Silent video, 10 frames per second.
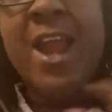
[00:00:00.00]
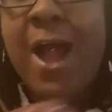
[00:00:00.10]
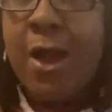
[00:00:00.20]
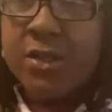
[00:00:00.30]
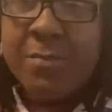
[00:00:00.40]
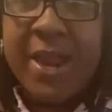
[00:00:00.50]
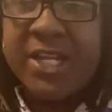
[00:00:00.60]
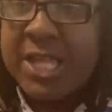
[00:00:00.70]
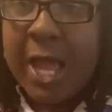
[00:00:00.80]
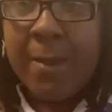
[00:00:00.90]
the house, back
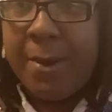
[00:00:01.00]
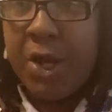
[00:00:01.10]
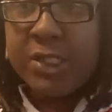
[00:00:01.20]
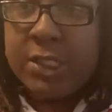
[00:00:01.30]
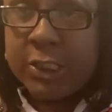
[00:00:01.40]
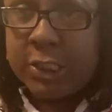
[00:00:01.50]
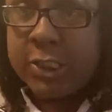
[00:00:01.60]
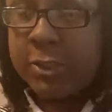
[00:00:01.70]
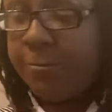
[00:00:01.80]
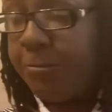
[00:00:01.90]
to Tyler Perry's
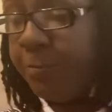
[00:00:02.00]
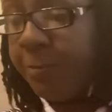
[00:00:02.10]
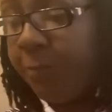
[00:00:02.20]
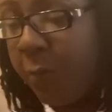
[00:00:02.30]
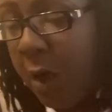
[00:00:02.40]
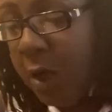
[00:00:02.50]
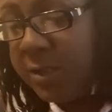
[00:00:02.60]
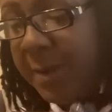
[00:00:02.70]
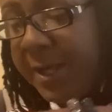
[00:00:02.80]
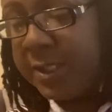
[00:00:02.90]
Sistas.
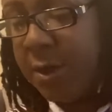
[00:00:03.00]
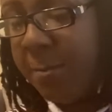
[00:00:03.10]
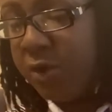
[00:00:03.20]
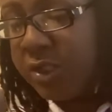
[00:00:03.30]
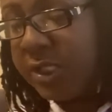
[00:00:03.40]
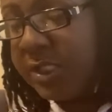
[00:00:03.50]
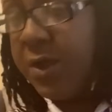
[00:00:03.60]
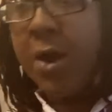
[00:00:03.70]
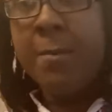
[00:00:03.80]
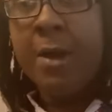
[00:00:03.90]
Cause most of this
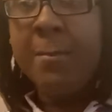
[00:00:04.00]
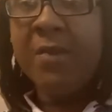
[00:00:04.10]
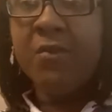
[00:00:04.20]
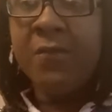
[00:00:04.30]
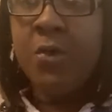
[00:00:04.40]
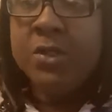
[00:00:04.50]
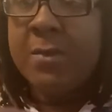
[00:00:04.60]
um, mukbang review was